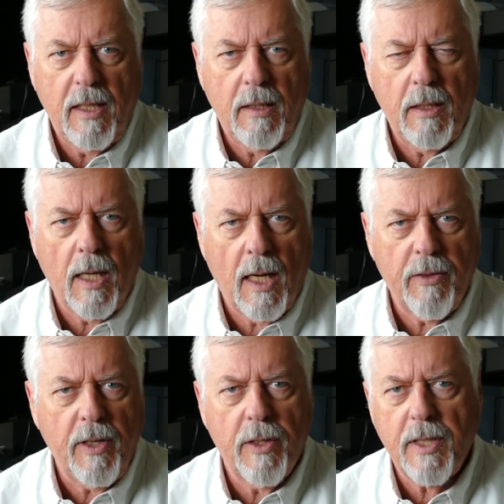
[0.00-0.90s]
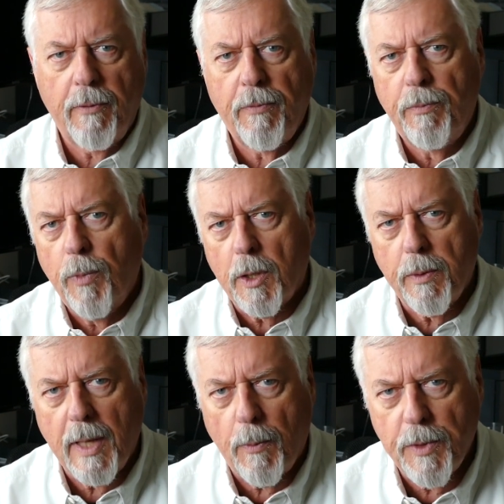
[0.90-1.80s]
In other years I've worked
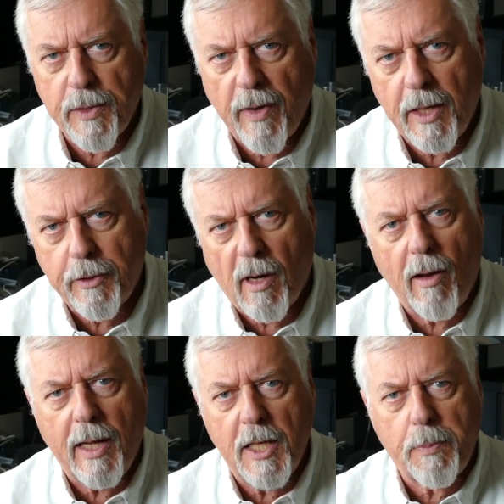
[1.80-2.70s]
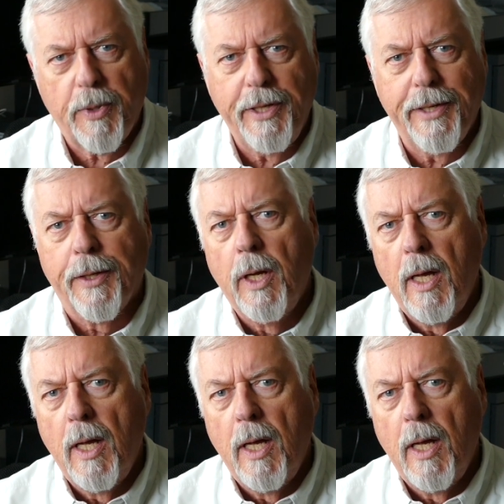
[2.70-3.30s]
with upwards of 100 clients per year.